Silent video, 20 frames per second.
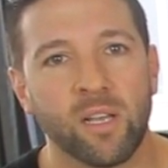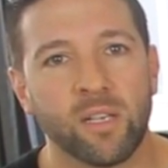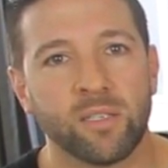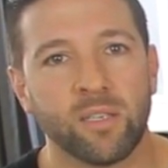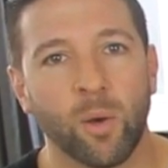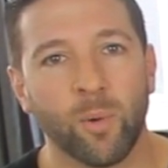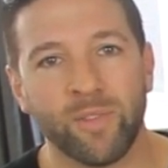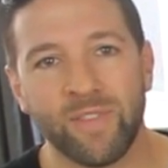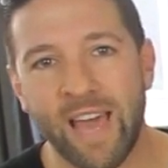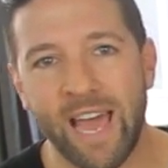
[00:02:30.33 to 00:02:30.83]

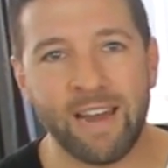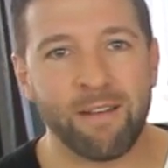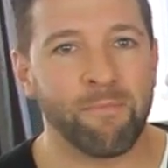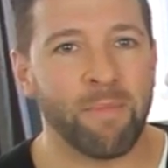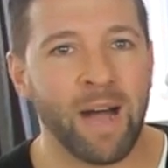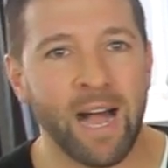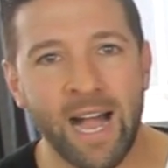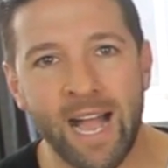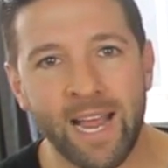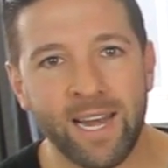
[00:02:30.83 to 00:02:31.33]
So with that in
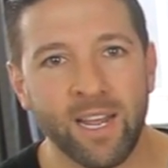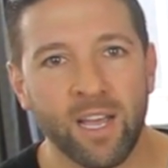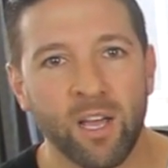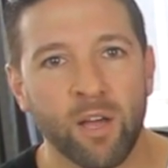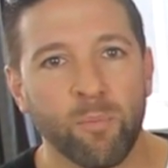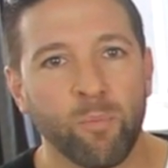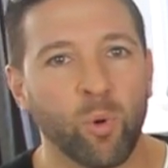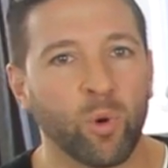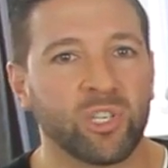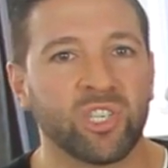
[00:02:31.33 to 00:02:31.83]
mind,
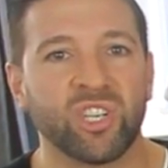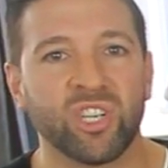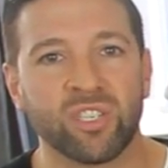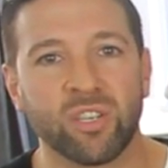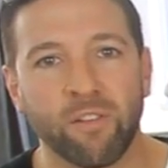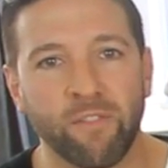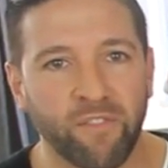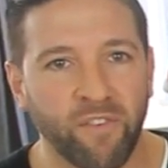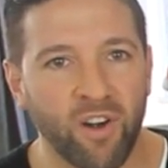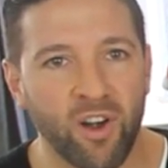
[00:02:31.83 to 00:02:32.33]
Porsche
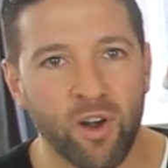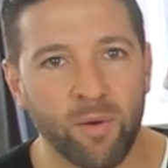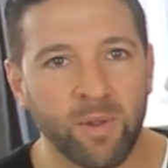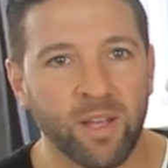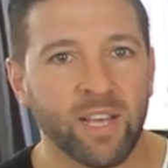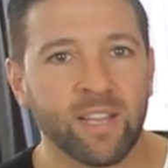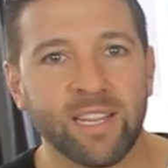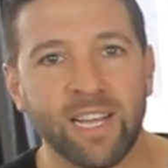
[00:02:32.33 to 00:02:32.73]
just confirmed